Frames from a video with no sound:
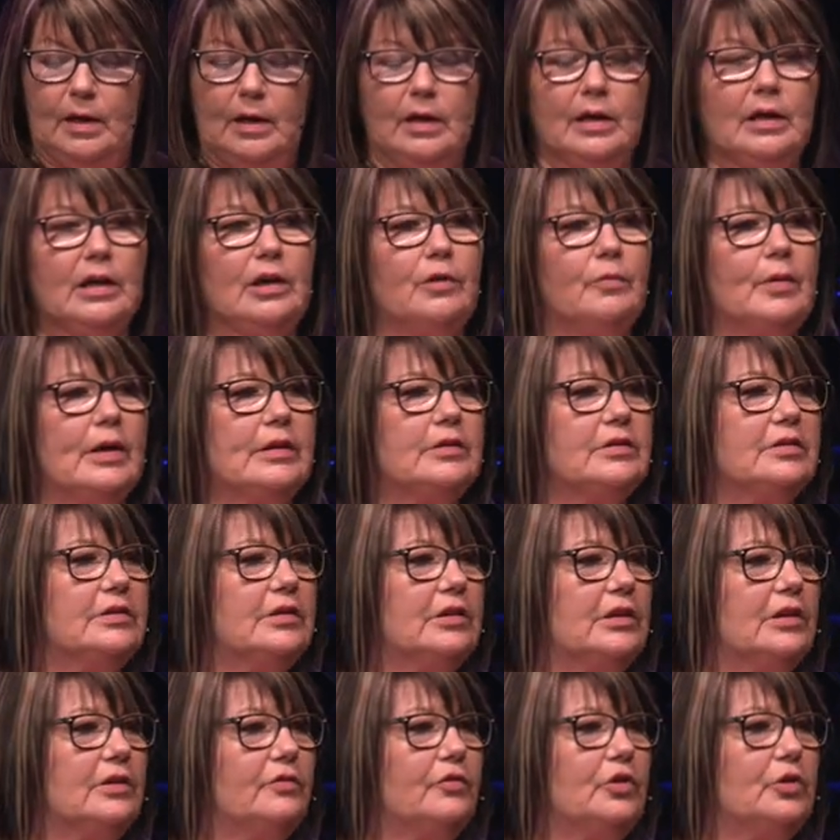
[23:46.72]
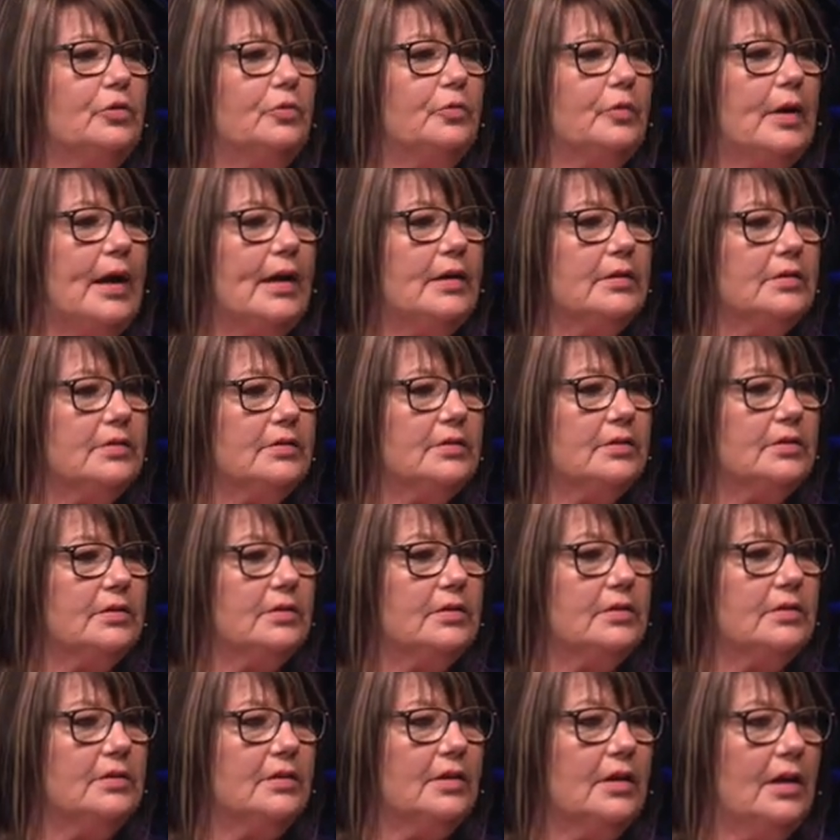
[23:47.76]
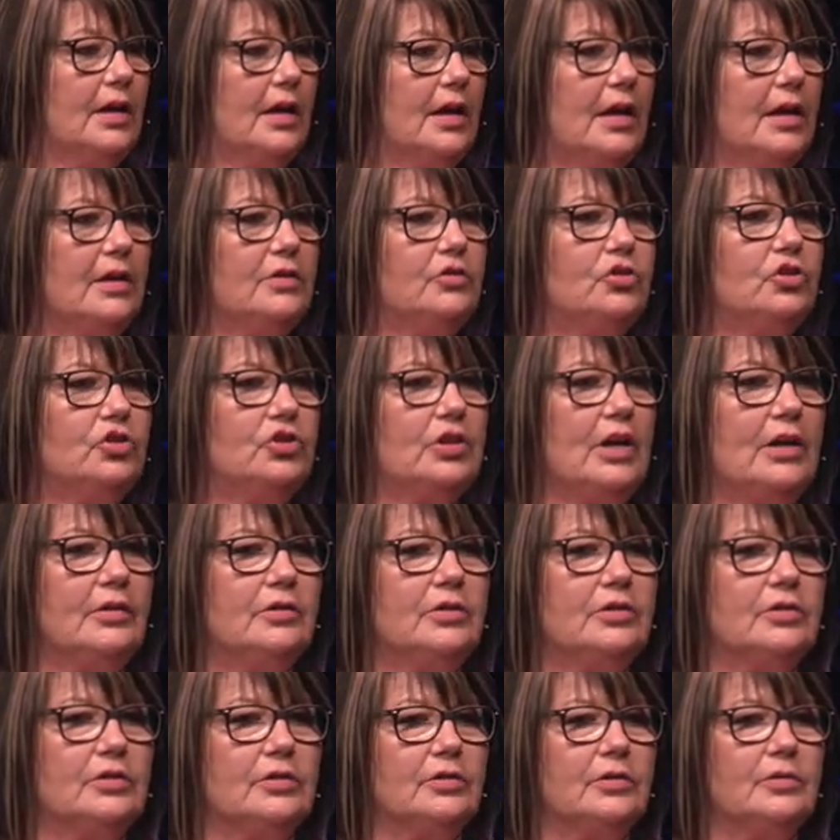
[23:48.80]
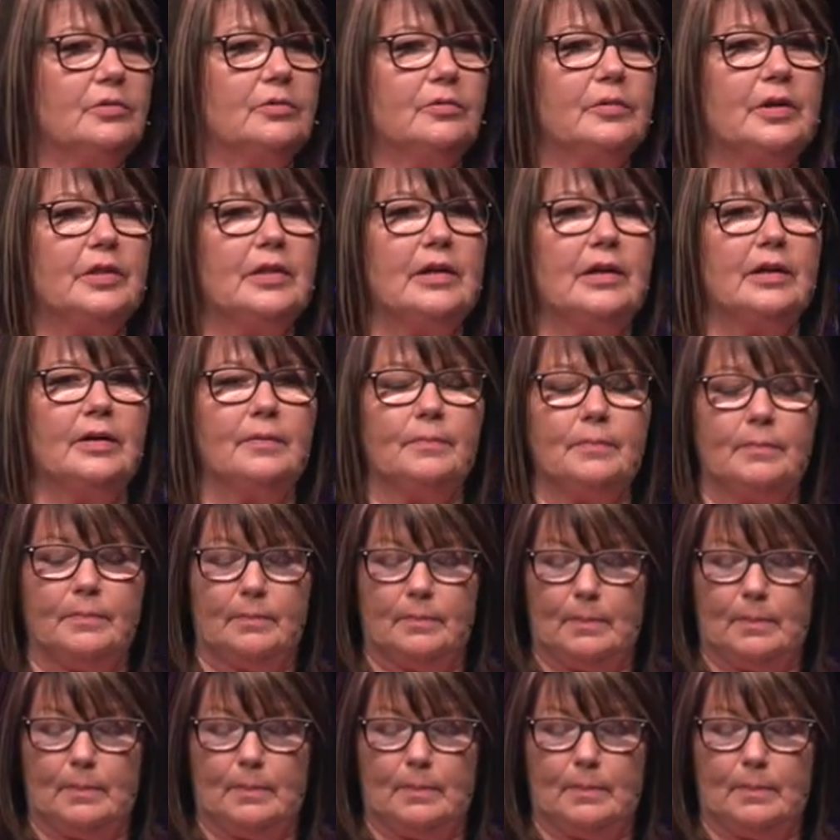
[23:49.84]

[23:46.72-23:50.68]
He wants to give you rest and shelter with him.